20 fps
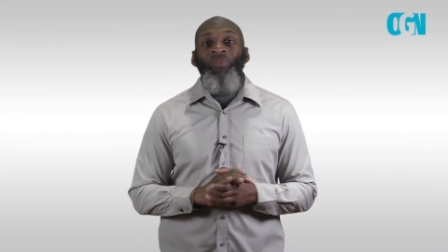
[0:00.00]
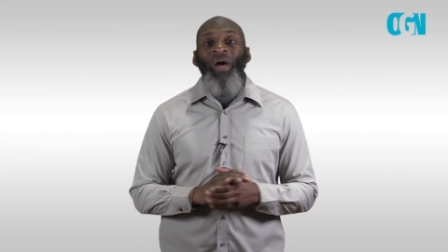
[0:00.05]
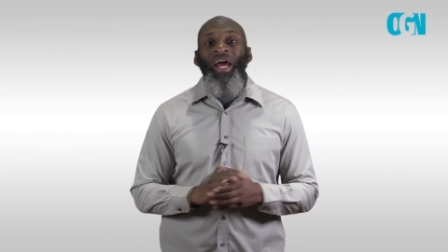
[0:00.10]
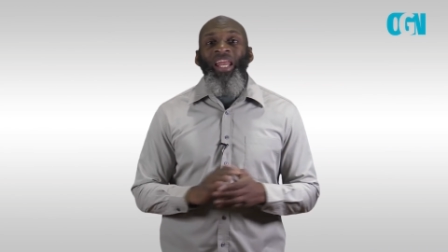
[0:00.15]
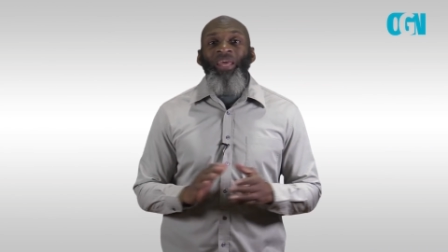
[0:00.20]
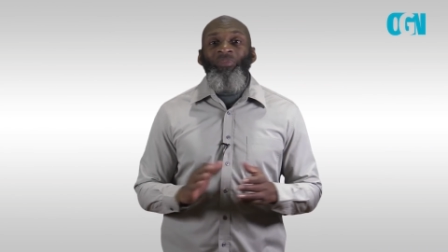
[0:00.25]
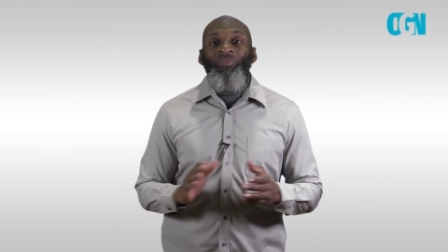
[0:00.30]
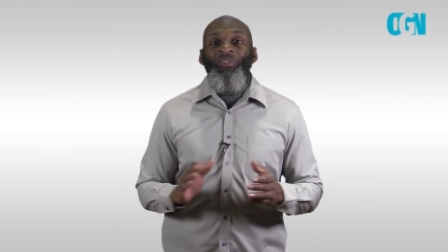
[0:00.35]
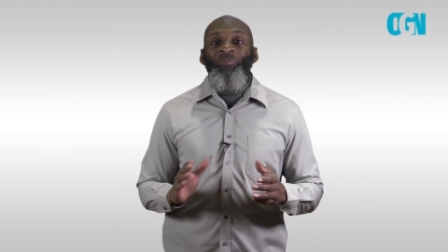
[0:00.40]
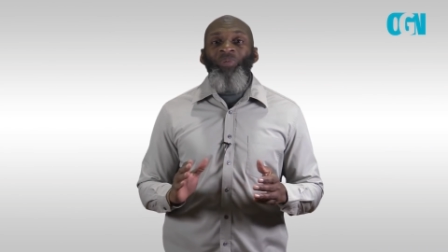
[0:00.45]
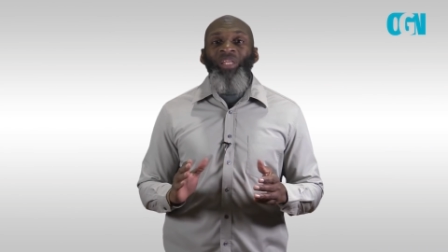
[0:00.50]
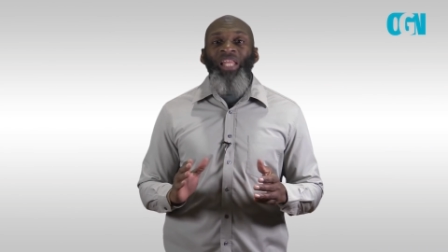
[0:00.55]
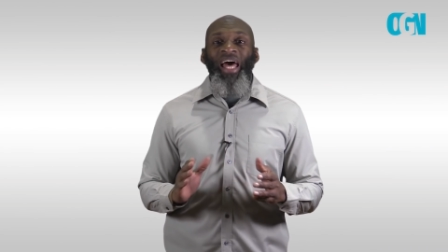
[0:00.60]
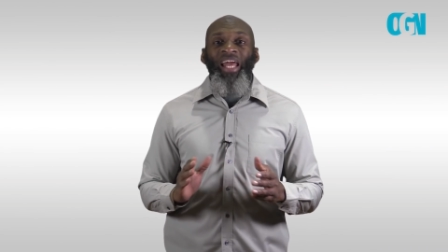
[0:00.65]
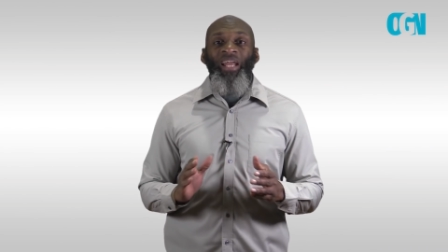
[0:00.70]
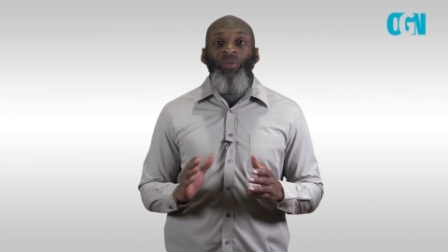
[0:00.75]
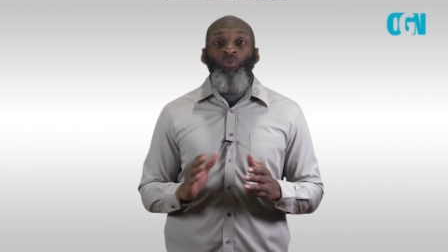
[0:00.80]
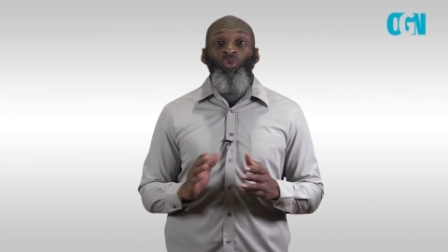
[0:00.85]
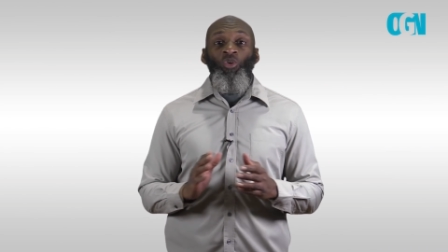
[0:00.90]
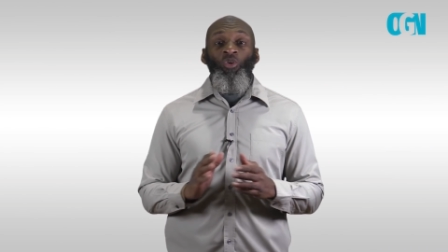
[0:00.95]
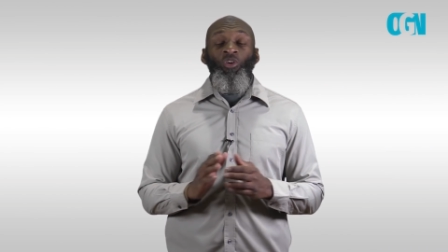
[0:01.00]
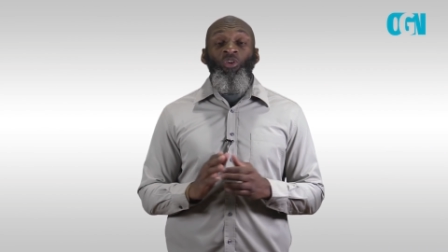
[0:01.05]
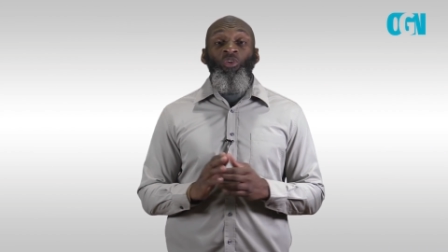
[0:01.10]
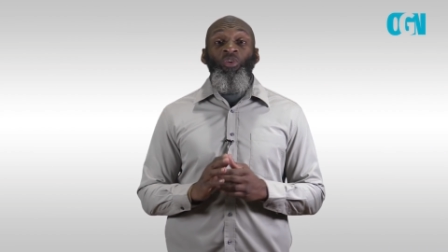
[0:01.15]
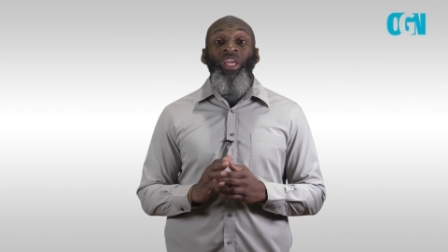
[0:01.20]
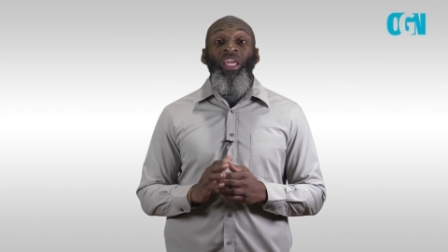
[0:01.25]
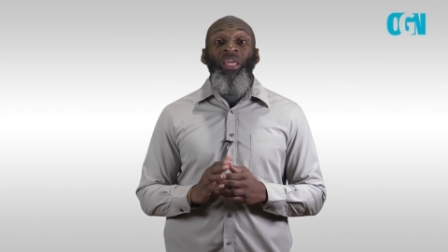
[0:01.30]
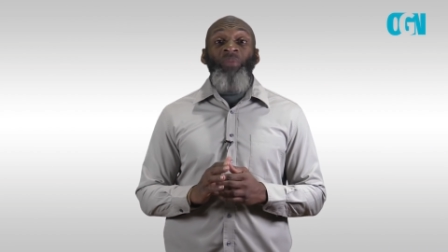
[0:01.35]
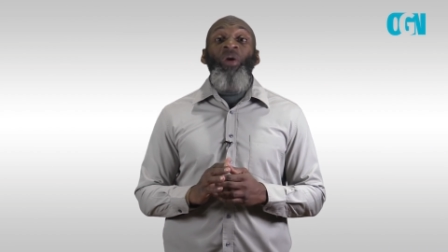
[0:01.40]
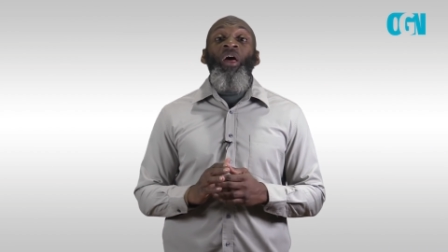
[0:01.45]
My name is Bilal Abdul
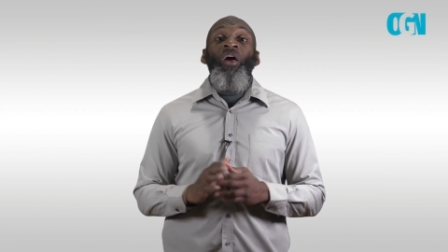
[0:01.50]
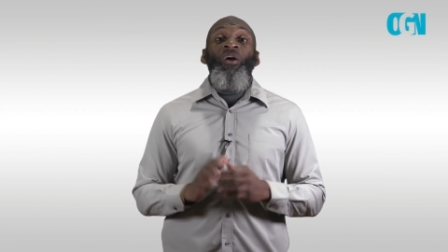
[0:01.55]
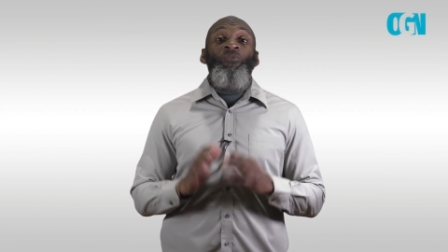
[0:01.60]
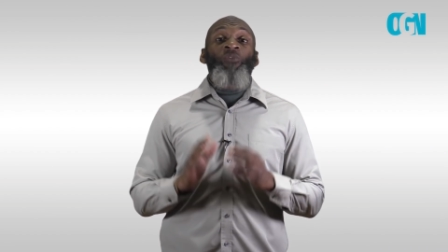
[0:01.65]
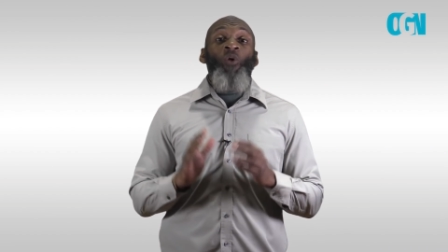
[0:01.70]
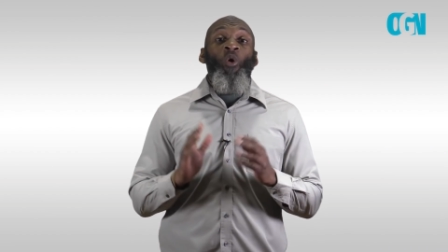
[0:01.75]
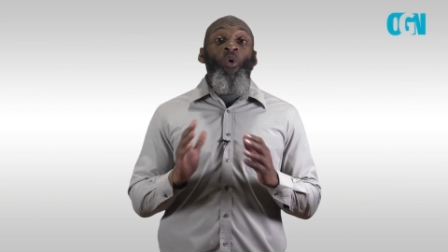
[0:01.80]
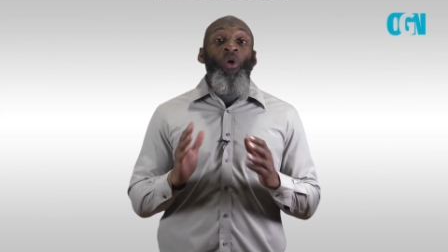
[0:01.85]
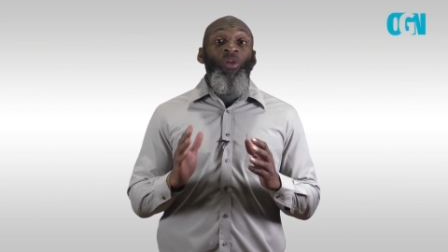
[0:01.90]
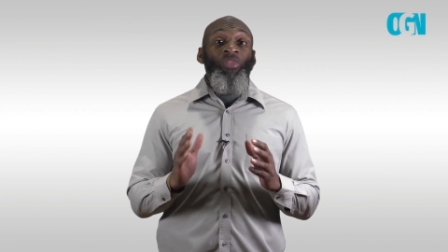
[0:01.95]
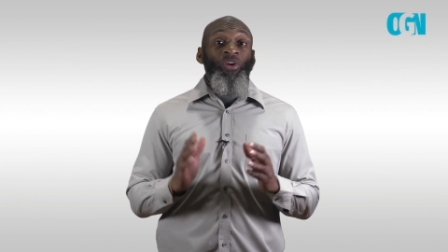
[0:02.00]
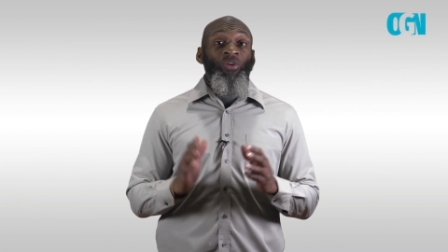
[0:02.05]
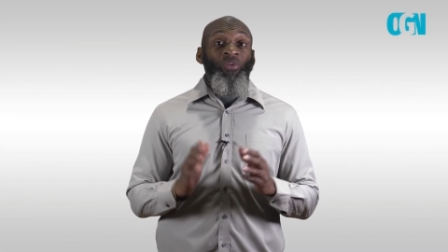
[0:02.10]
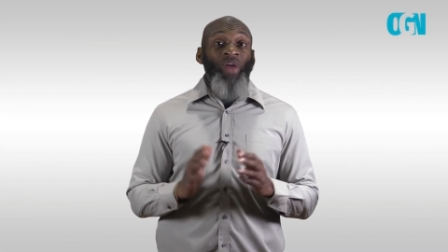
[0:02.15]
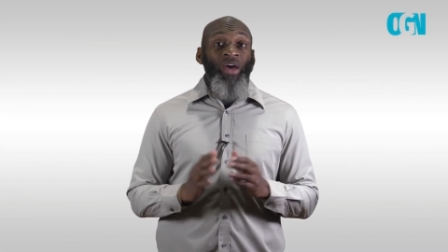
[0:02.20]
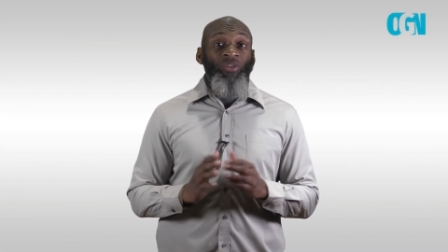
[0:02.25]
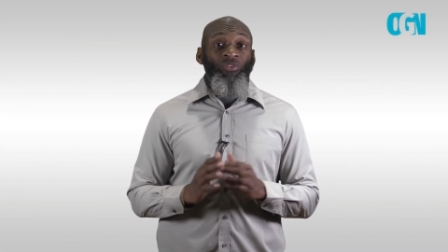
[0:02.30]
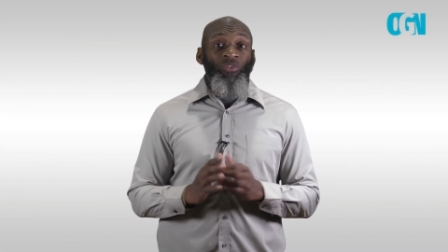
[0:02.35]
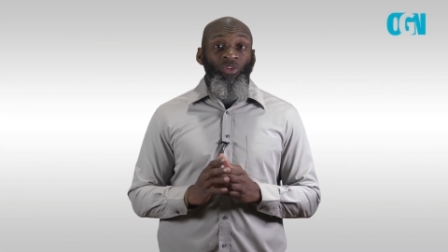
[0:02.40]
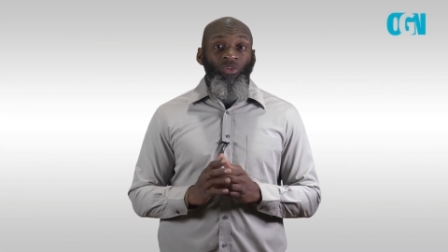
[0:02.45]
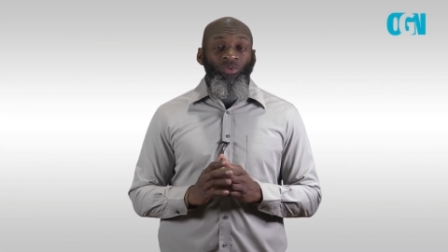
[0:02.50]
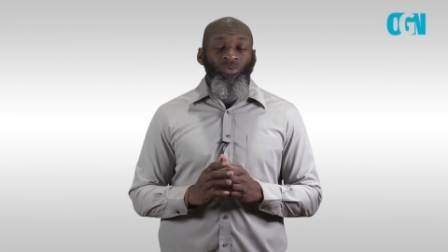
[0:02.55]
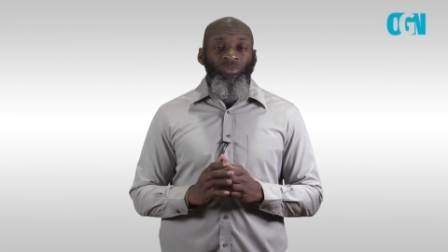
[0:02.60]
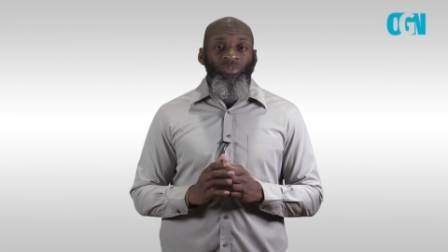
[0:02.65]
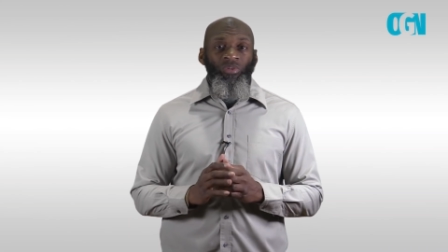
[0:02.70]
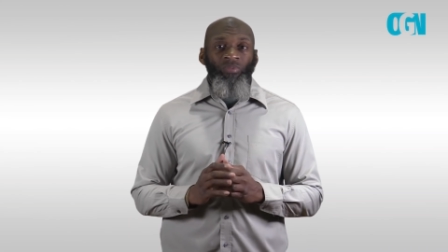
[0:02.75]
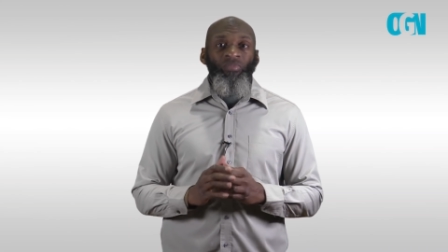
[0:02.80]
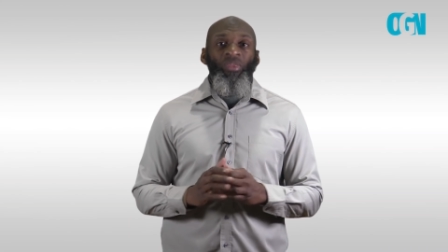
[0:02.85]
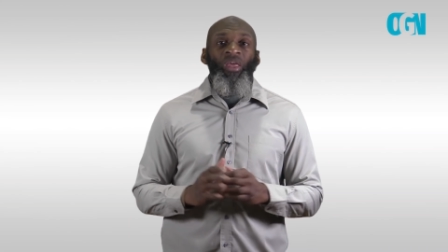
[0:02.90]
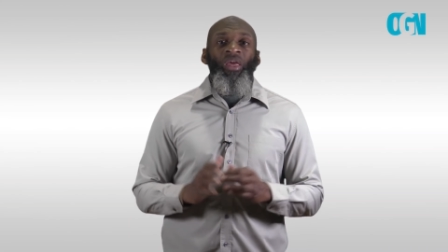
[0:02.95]
Kareem for On the Ground
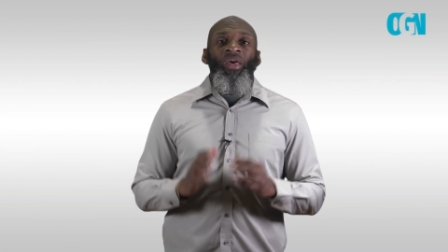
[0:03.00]
News.